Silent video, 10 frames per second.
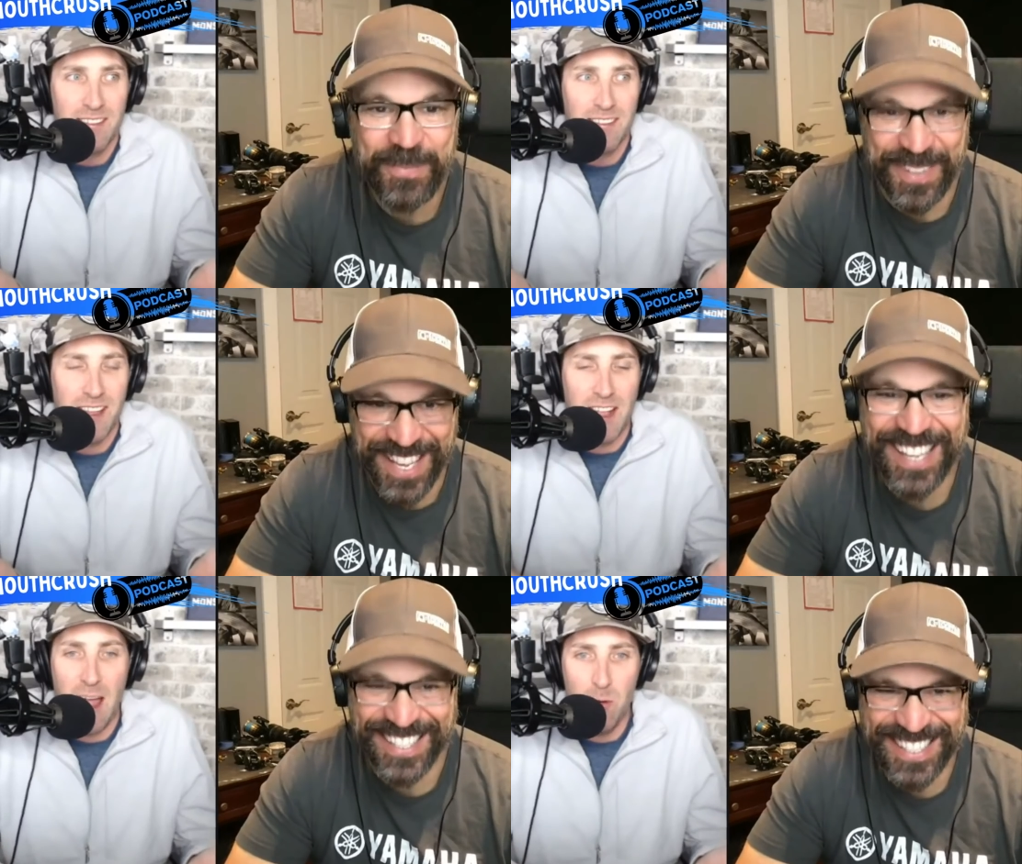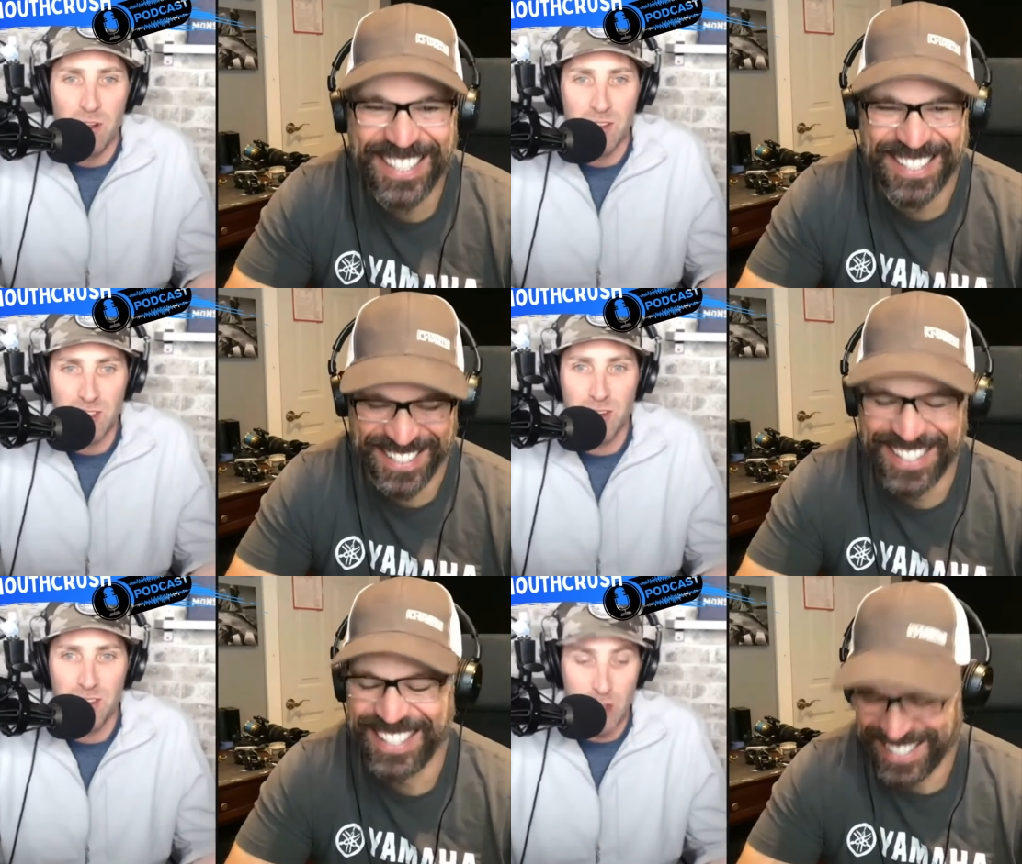Speaker 1: like I will
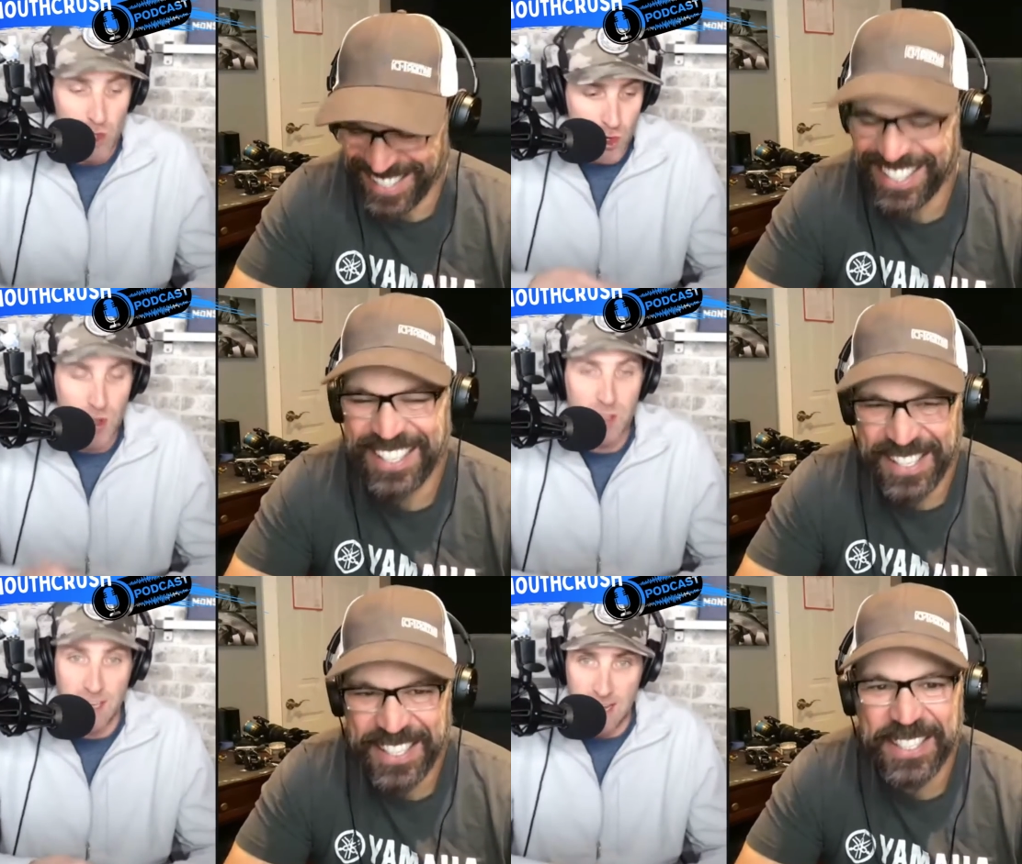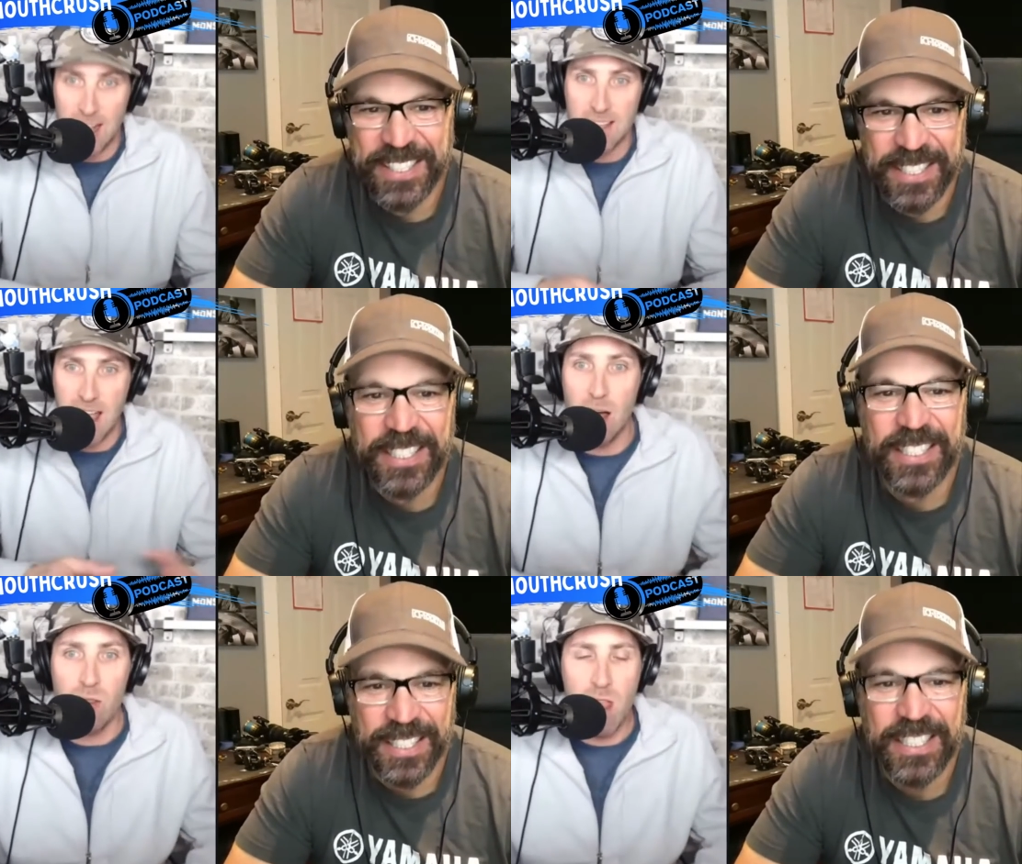certainly do it to get it
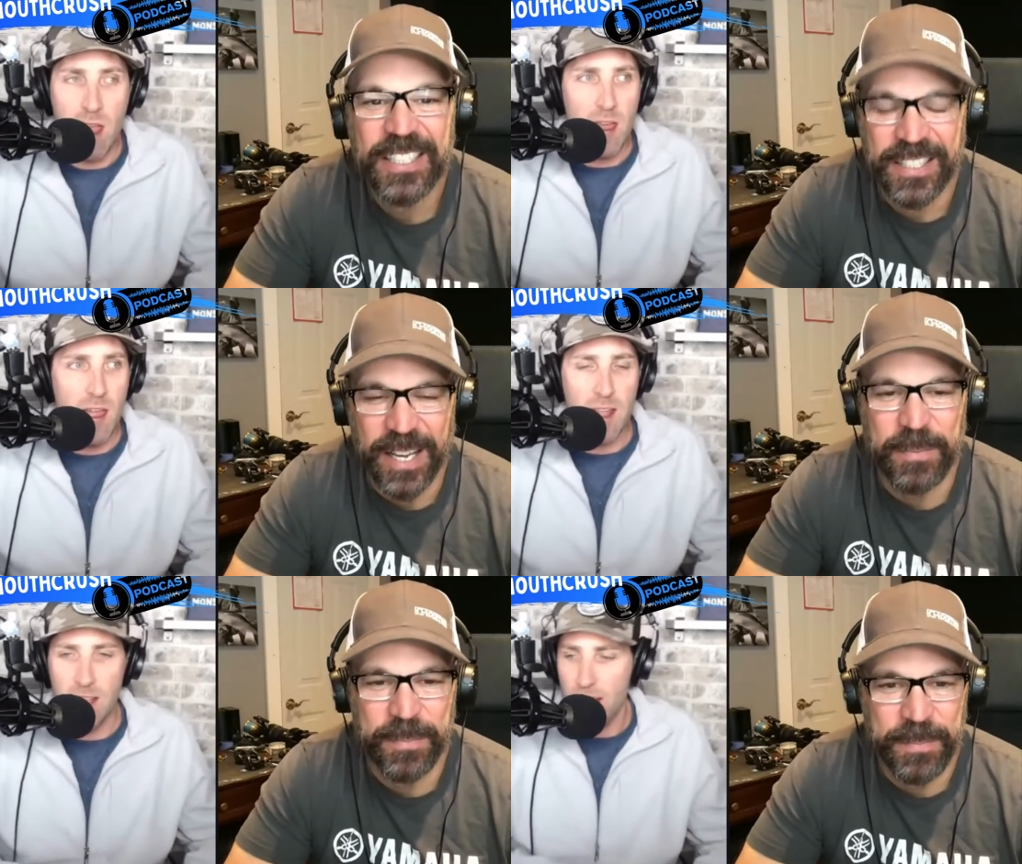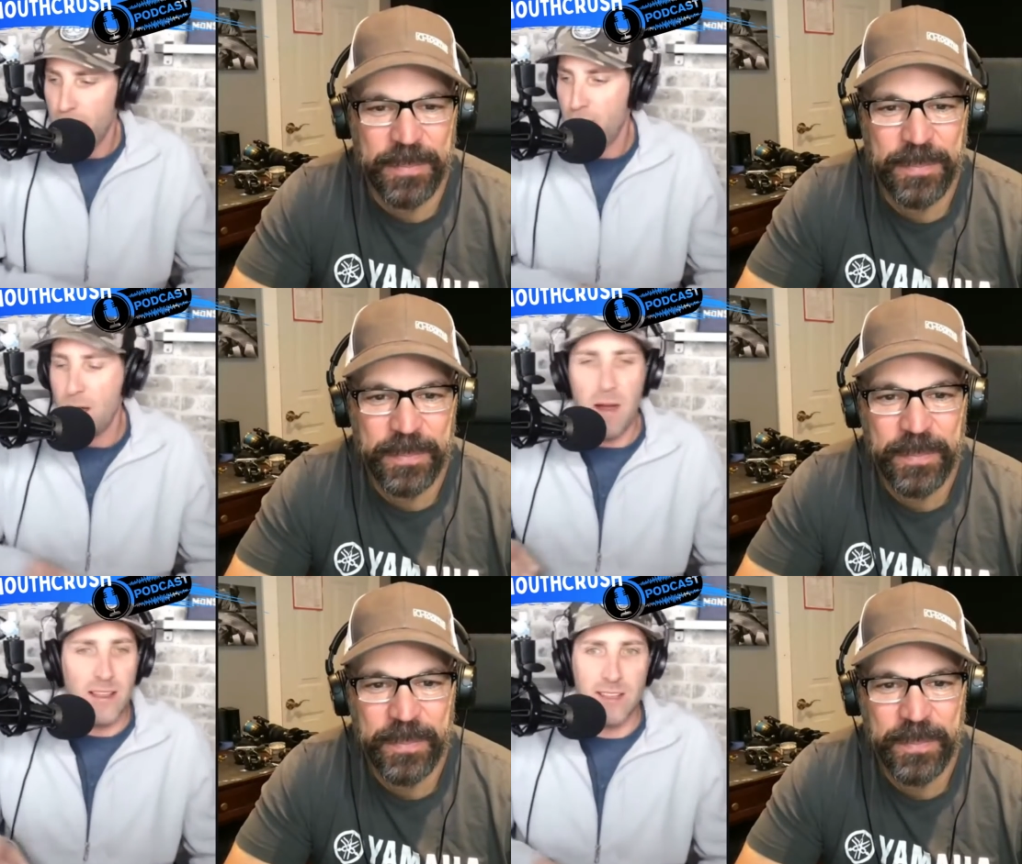down and yep. then I find
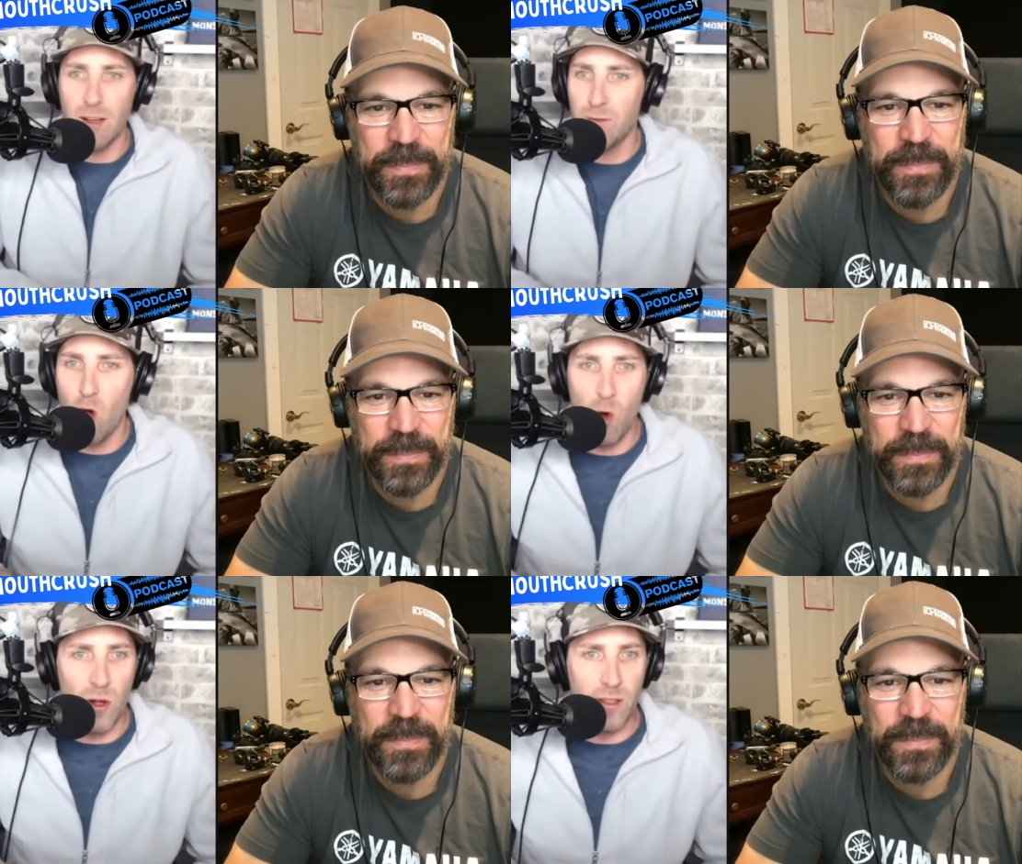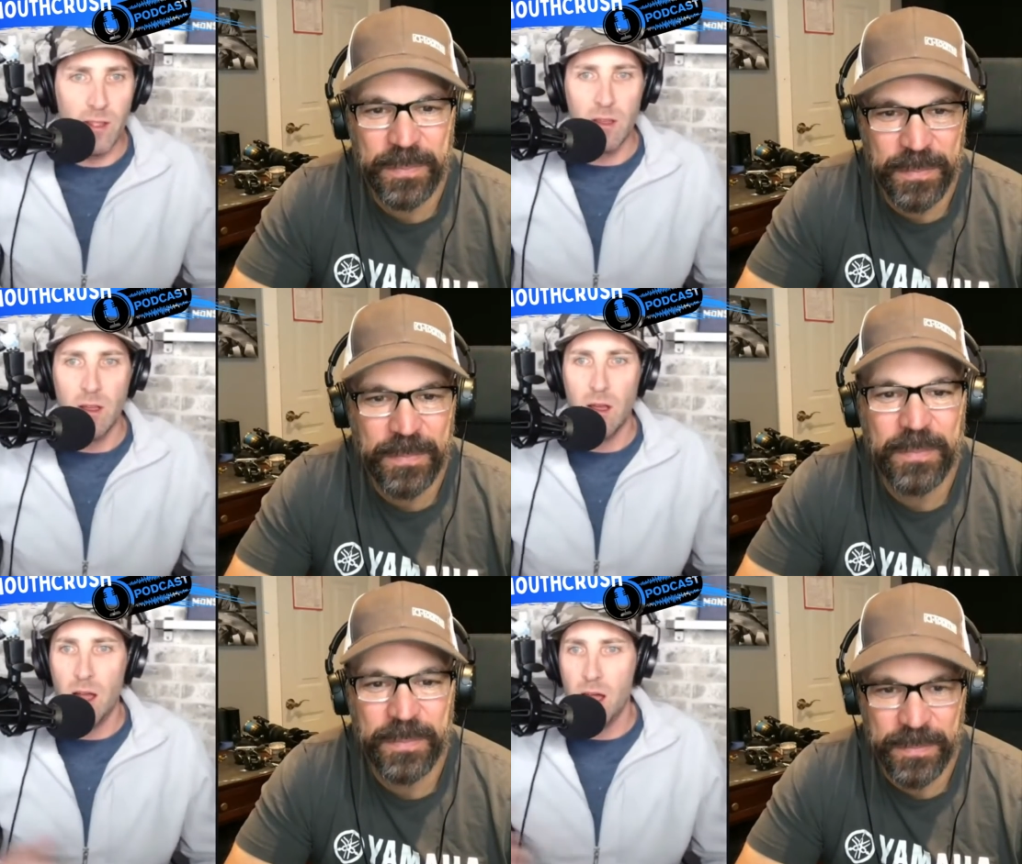myself going
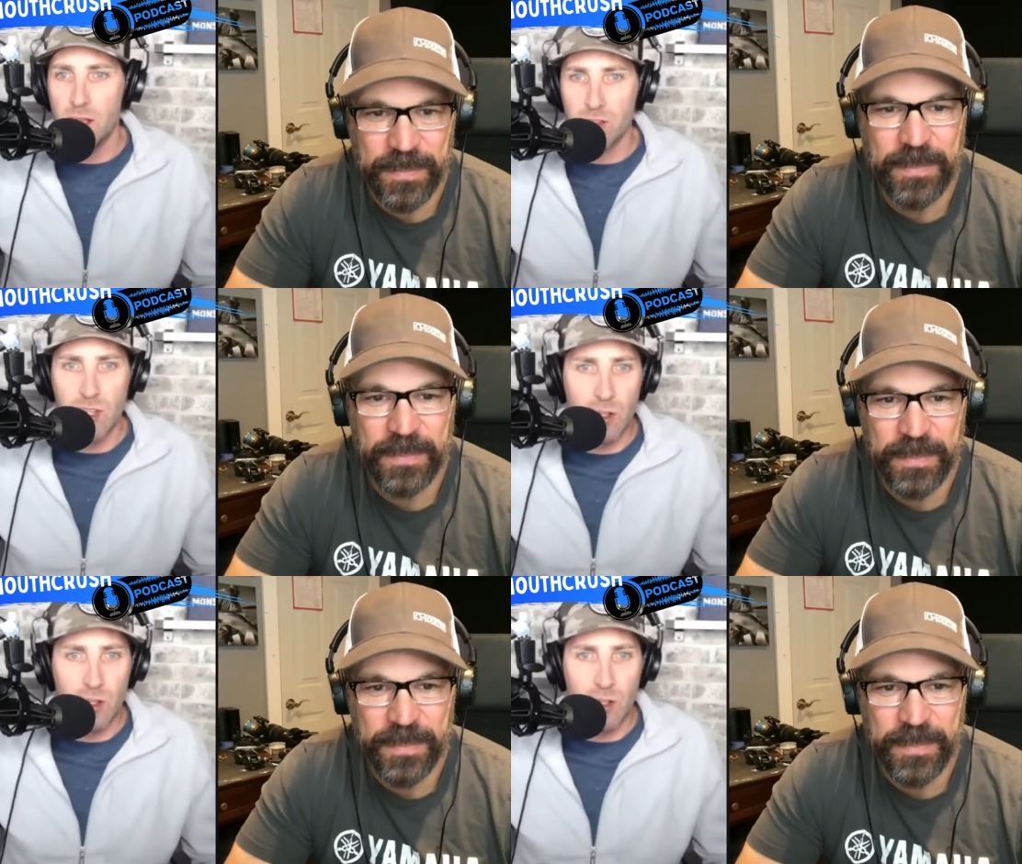uh you know